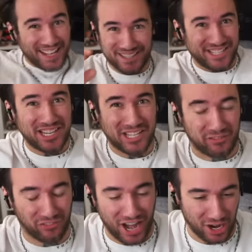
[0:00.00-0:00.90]
This isn't
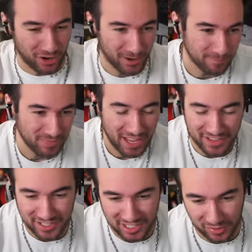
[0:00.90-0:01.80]
fair.
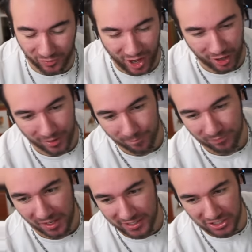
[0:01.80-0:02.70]
This isn't fair.
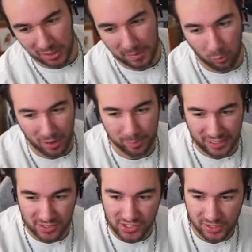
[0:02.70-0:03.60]
It's gonna be One
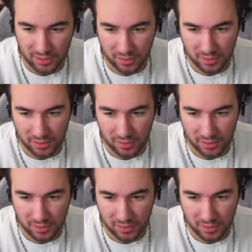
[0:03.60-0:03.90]
Piece.